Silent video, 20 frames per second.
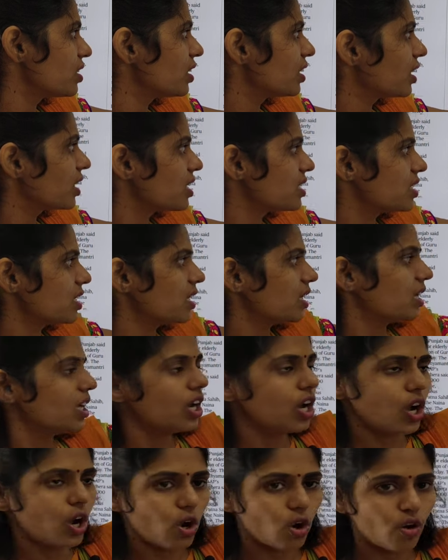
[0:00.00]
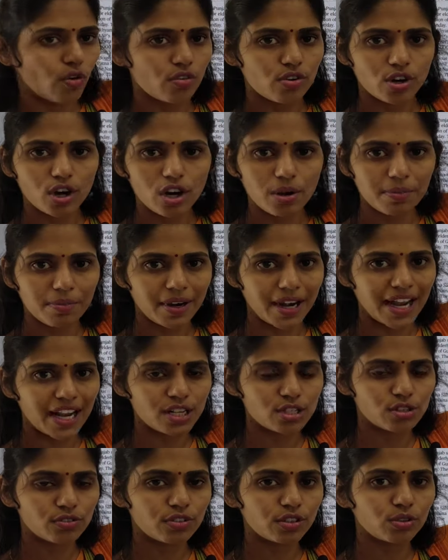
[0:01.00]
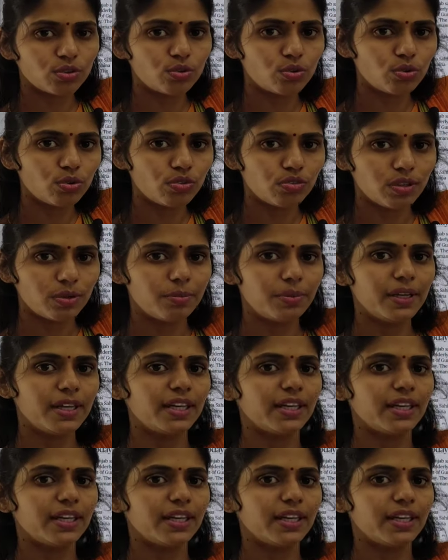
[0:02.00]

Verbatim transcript: decreasing, overall price of the good will be